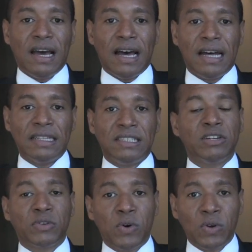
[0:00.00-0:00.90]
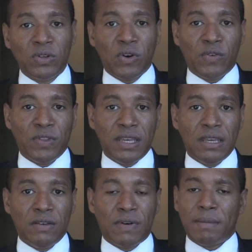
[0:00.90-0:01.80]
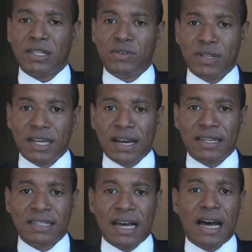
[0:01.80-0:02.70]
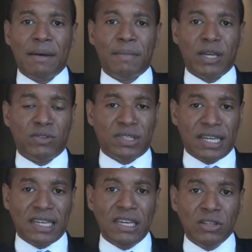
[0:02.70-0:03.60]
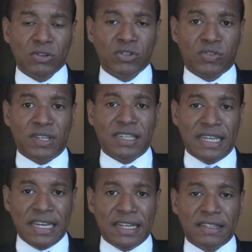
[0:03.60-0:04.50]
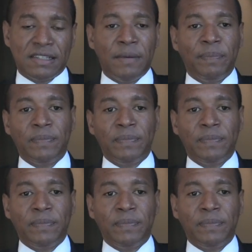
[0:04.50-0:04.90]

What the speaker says: and the role of the pharmaceuticals and biotech industries in it.